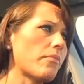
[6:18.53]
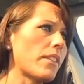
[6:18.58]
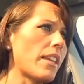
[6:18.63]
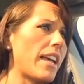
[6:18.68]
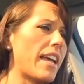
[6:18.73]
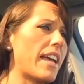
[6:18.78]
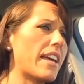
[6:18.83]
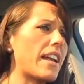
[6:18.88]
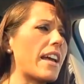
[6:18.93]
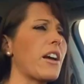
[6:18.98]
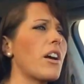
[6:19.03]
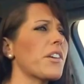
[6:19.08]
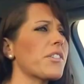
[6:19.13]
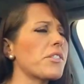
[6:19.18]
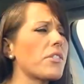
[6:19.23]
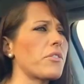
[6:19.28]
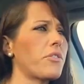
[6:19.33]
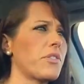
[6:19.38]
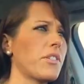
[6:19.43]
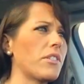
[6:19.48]
And I
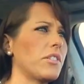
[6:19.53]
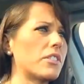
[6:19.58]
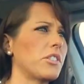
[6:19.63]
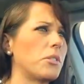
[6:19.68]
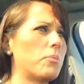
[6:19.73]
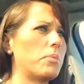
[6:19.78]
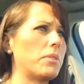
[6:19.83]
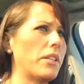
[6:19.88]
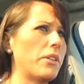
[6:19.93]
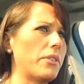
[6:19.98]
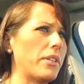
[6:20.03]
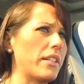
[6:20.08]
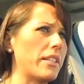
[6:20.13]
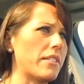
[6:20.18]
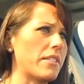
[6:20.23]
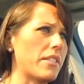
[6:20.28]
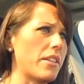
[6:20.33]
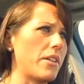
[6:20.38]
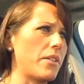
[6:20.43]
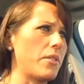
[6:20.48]
also feel a little
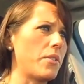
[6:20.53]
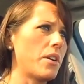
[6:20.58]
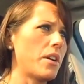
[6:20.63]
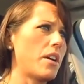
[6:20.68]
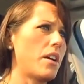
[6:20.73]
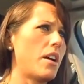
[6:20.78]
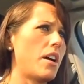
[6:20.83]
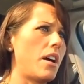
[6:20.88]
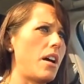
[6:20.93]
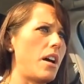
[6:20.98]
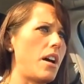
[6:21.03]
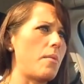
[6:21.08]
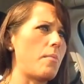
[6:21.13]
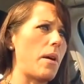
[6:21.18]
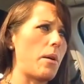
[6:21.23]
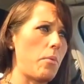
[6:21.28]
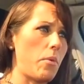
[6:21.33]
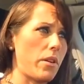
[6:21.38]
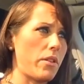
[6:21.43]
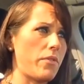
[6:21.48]
bloated, so
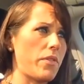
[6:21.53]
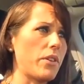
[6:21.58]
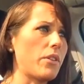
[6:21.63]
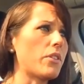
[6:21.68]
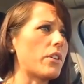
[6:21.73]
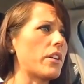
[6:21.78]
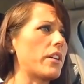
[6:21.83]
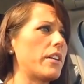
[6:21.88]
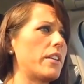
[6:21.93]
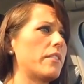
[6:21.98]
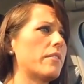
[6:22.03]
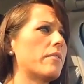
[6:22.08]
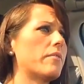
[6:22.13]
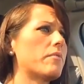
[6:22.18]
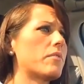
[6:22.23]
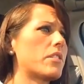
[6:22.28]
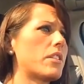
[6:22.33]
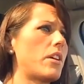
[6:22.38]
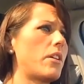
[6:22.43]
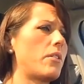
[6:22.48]
I want to feel good.
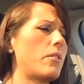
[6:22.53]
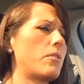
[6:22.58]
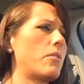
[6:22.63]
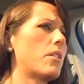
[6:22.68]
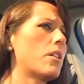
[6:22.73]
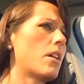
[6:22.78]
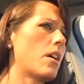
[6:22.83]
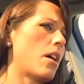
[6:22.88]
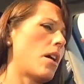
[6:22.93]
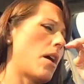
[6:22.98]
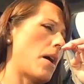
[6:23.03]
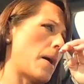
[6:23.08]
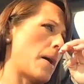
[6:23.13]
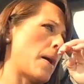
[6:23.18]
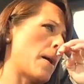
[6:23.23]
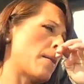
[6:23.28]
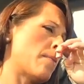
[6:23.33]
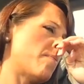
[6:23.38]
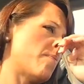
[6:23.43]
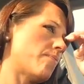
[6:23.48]
So
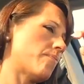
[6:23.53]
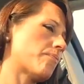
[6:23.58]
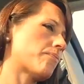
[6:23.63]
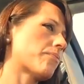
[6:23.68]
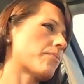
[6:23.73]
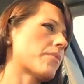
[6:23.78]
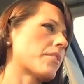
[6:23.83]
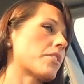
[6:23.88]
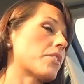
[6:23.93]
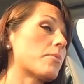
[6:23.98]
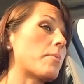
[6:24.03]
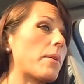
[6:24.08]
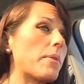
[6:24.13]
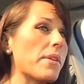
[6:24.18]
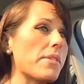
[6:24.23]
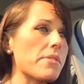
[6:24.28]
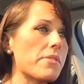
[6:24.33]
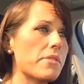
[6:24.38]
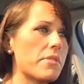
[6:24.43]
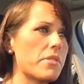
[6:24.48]
my
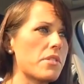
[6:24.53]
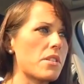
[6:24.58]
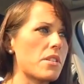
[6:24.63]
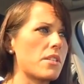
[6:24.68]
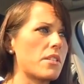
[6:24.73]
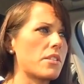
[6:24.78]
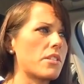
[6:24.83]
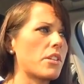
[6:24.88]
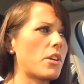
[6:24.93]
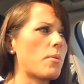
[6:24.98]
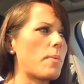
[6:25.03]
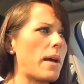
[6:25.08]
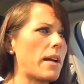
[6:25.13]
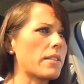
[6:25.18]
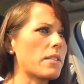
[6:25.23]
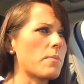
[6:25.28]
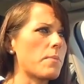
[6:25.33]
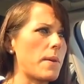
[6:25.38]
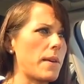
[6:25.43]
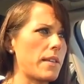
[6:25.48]
resolution is to go
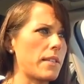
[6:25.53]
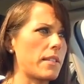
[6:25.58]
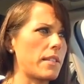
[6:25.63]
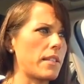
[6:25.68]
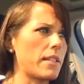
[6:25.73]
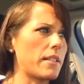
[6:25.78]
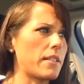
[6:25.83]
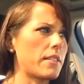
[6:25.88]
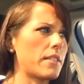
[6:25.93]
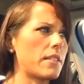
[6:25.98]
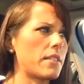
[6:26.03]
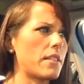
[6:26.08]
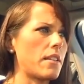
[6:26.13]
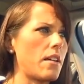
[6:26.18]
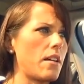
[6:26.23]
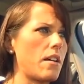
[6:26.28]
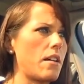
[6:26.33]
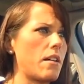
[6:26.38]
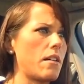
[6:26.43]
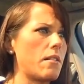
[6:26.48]
back to basics,
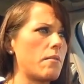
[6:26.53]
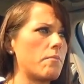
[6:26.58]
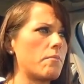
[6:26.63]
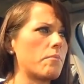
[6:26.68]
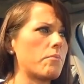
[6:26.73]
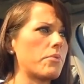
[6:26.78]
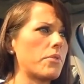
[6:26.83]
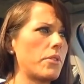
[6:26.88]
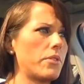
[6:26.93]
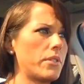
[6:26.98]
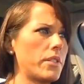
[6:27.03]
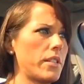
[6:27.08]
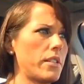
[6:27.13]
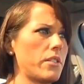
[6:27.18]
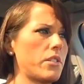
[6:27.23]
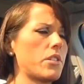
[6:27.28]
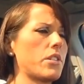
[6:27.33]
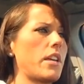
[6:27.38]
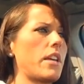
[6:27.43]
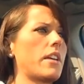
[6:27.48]

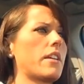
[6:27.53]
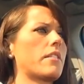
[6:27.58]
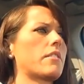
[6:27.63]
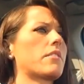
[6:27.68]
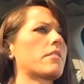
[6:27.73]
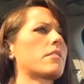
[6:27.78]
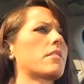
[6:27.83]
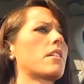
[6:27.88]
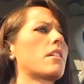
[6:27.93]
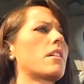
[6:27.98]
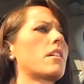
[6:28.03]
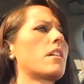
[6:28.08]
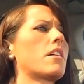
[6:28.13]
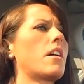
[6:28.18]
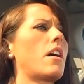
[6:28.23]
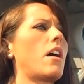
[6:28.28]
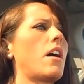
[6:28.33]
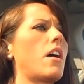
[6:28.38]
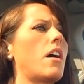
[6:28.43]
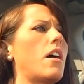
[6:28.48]
protein shakes
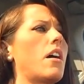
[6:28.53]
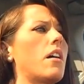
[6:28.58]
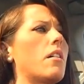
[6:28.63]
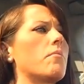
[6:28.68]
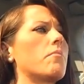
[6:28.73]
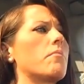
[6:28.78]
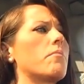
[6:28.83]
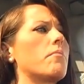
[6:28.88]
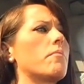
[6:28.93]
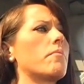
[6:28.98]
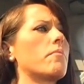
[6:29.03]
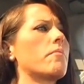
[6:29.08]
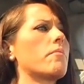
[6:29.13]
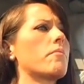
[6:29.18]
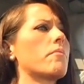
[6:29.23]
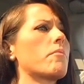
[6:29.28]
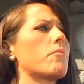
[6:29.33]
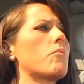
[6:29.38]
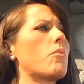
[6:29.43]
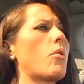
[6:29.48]

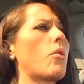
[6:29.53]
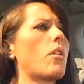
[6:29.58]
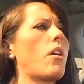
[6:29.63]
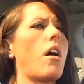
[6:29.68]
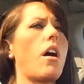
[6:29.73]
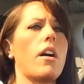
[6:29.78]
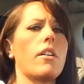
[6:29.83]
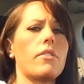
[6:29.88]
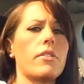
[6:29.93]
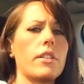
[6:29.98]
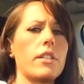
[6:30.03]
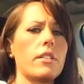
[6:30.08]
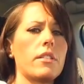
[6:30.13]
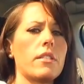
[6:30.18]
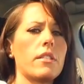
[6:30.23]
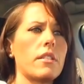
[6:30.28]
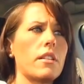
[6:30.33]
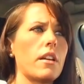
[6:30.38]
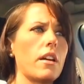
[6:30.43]
more often